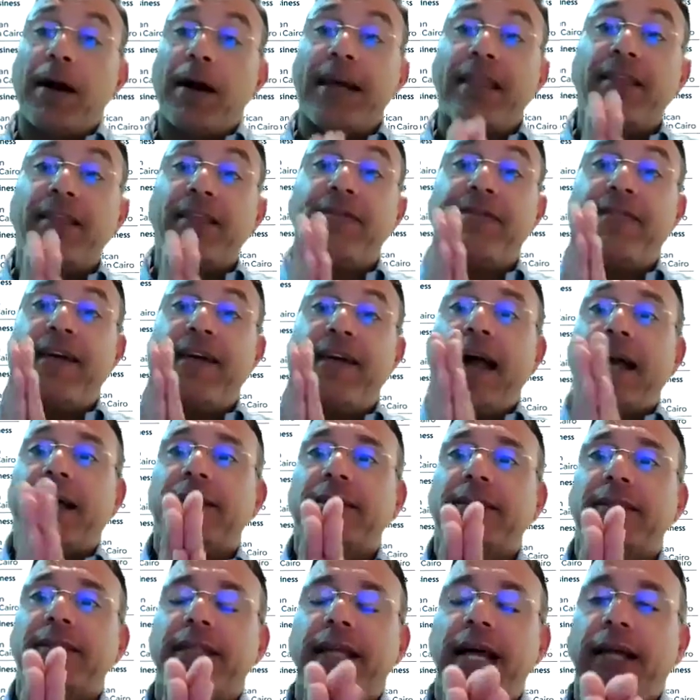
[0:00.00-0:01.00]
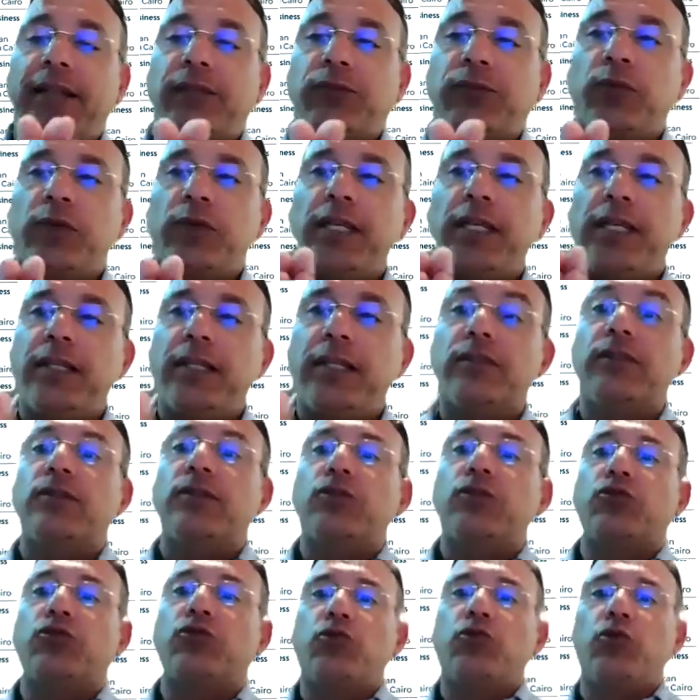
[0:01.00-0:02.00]
by the fact that we need
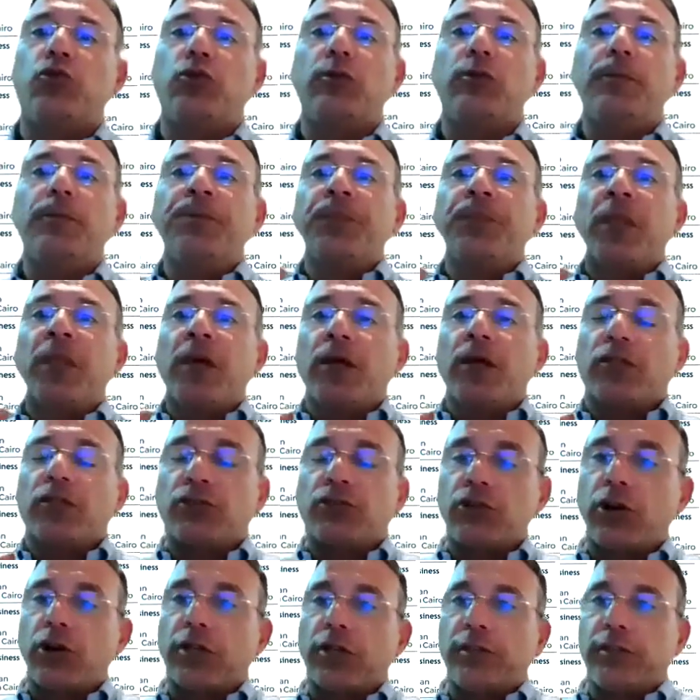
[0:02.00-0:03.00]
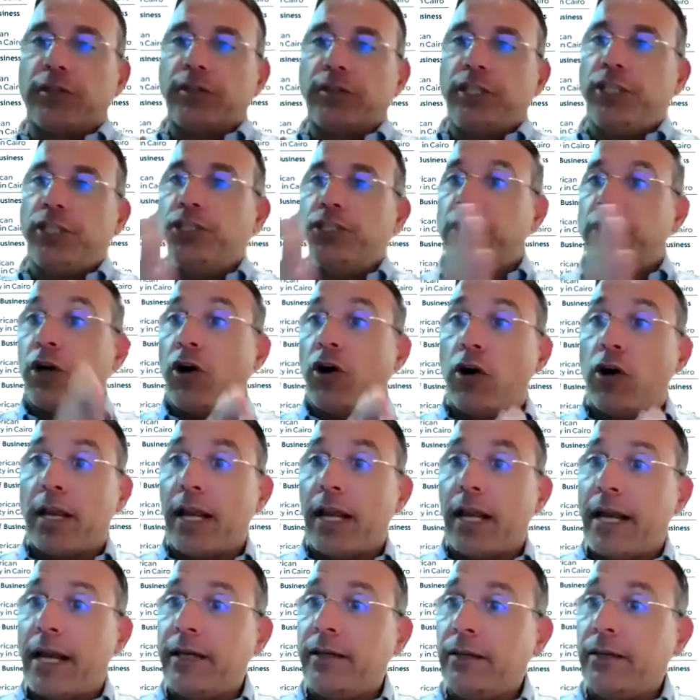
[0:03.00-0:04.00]
to start teaching
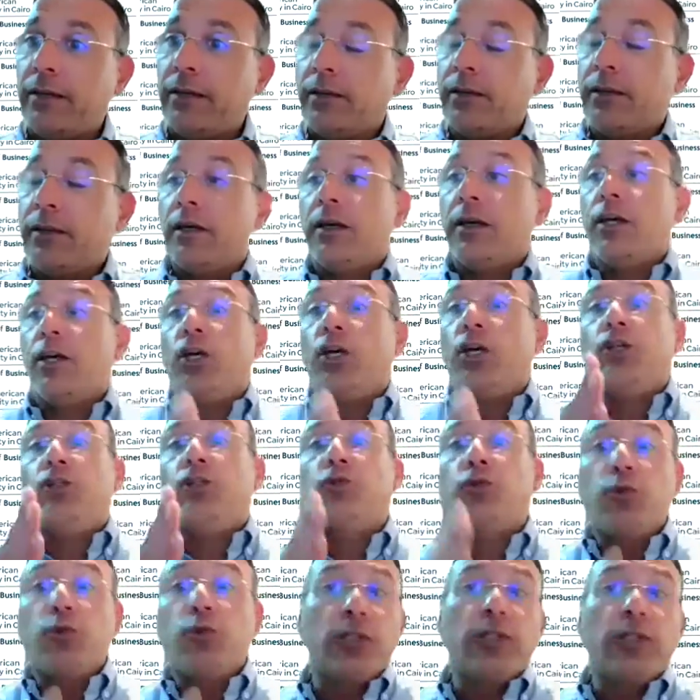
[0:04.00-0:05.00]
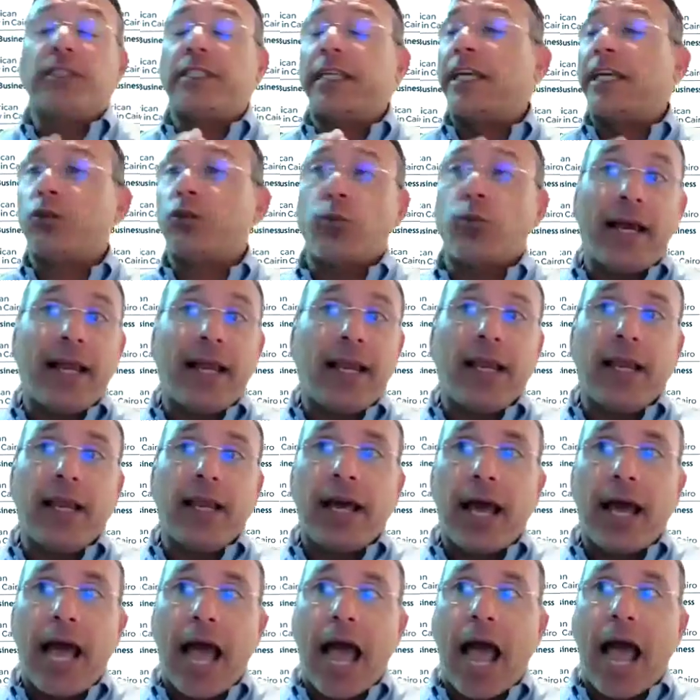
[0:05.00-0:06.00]
online. Students as well
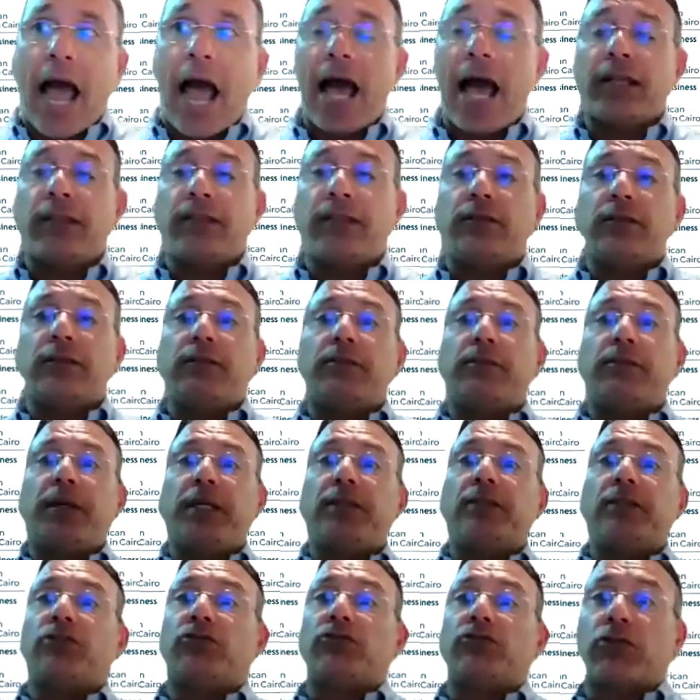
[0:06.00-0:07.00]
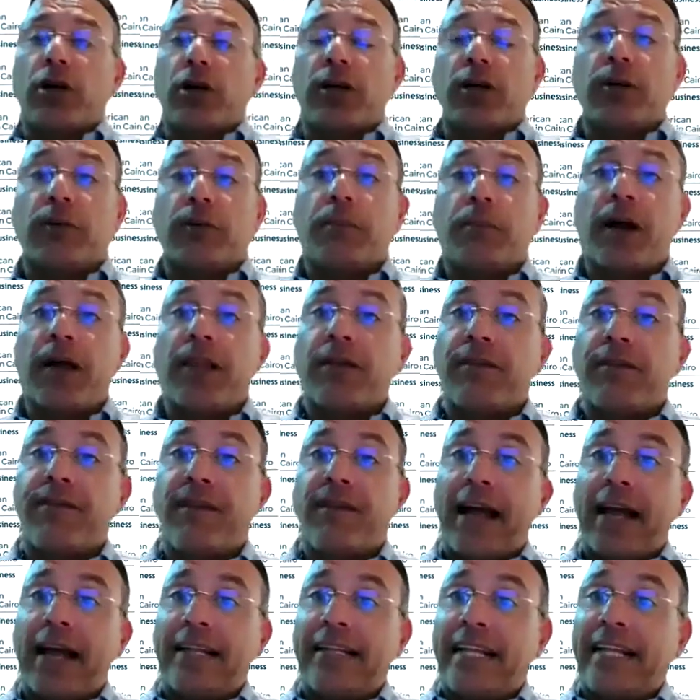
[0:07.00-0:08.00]
had been struck by the
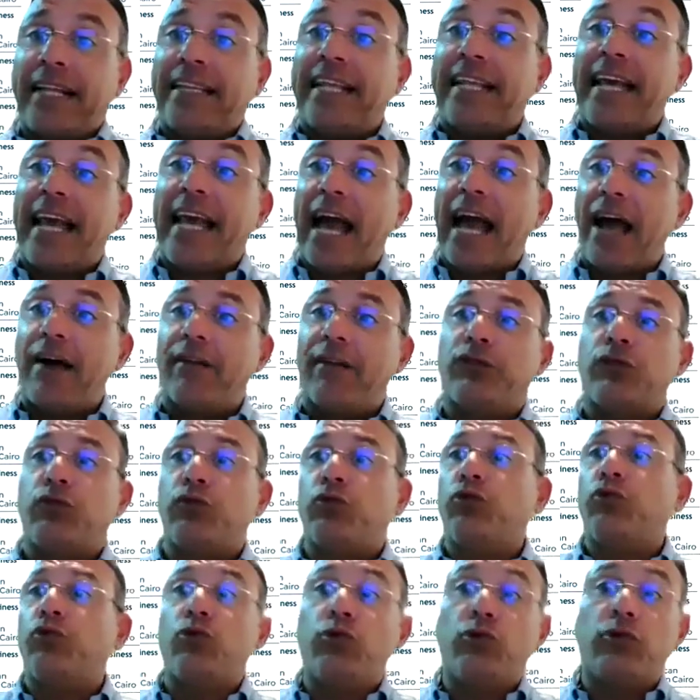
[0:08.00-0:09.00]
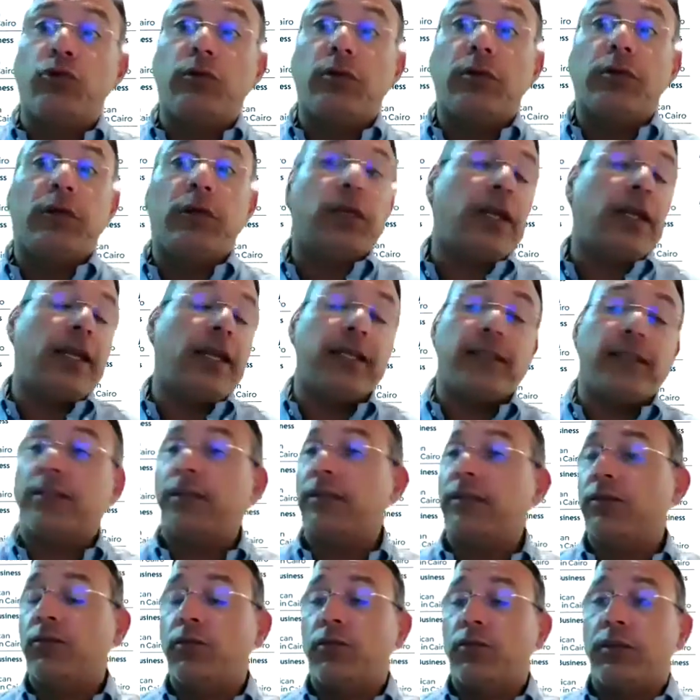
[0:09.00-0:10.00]
fact that they have to
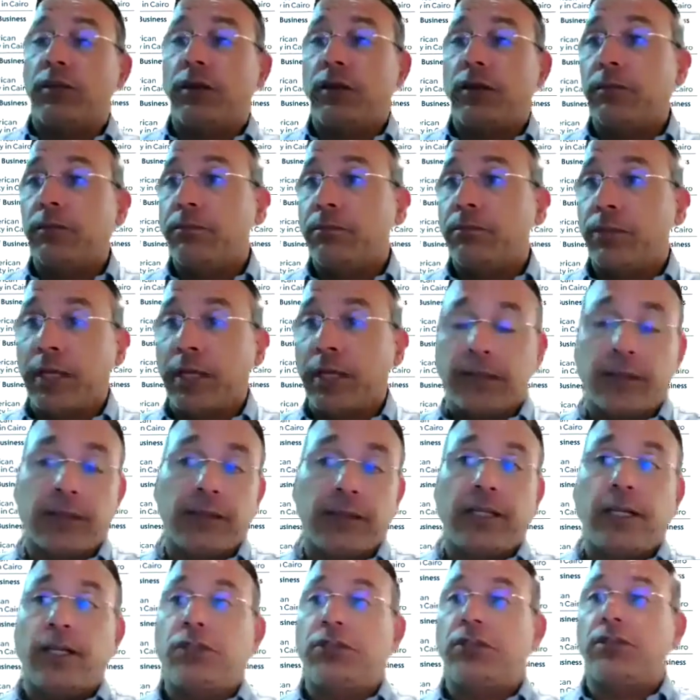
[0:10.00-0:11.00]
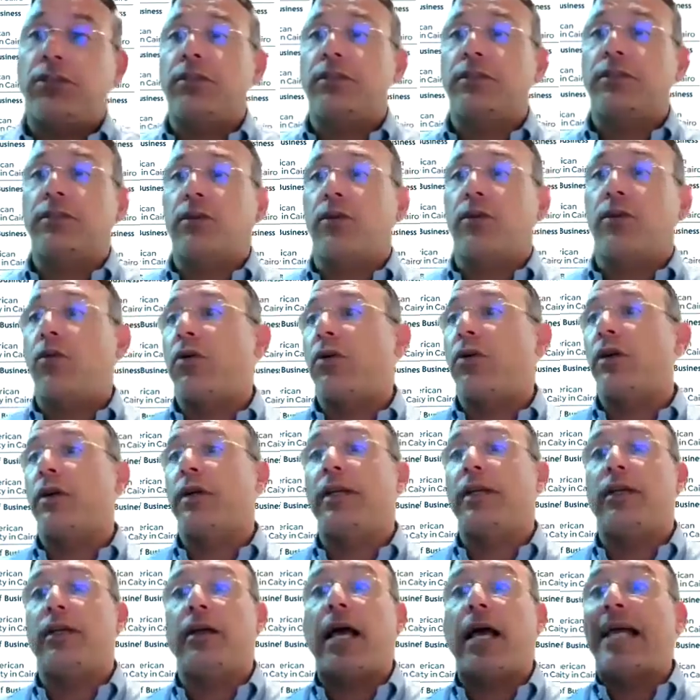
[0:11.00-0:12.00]
listen to the presentations
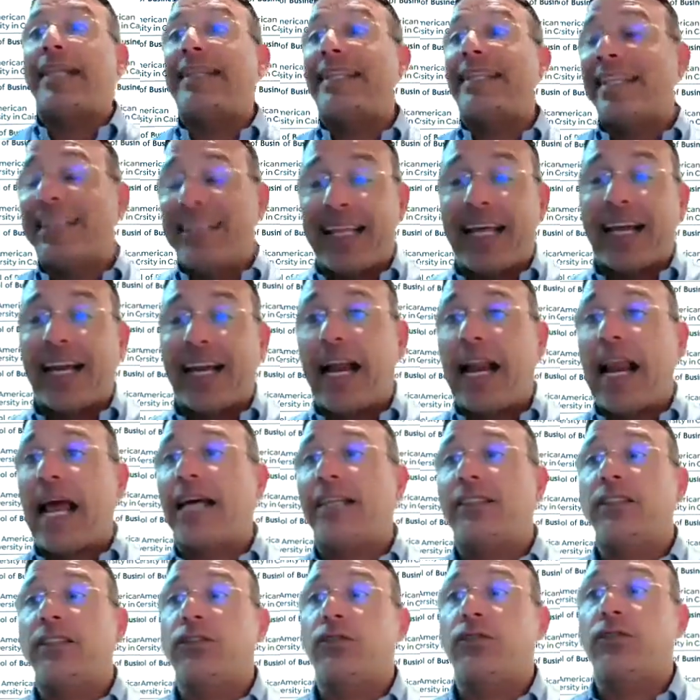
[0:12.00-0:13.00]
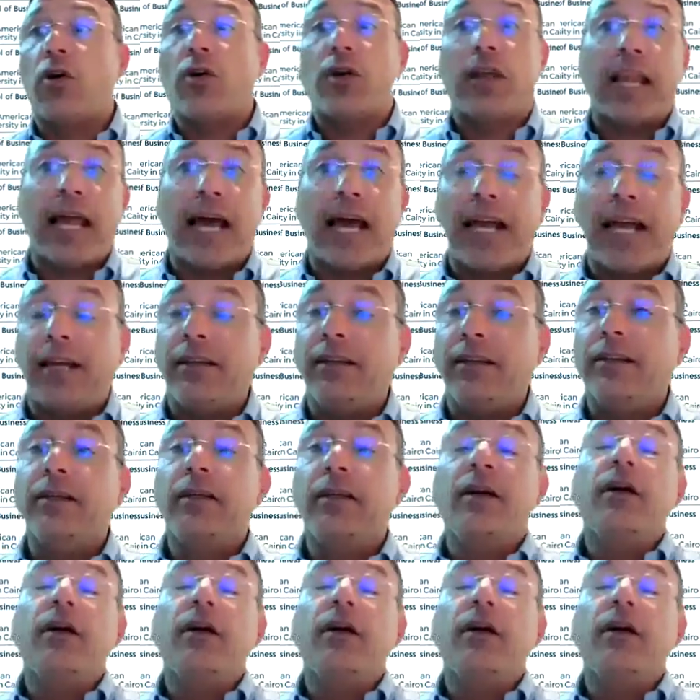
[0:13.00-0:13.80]
or attend their classes online,